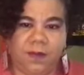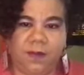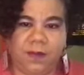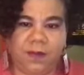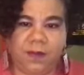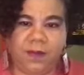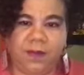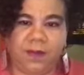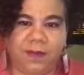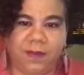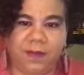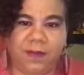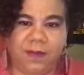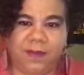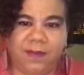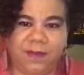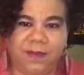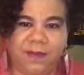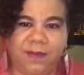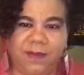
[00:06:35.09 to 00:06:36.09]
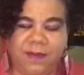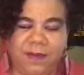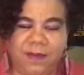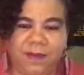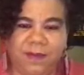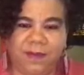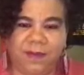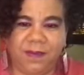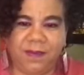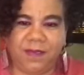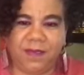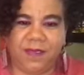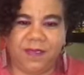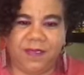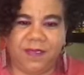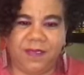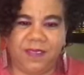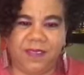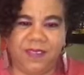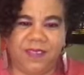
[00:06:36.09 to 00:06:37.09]

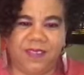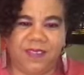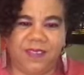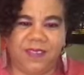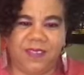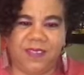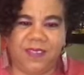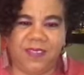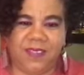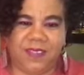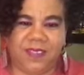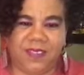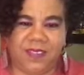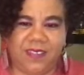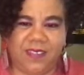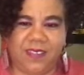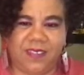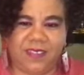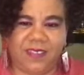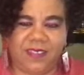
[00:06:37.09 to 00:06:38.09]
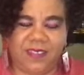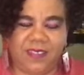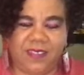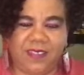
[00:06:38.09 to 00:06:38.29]
This person isn't speaking.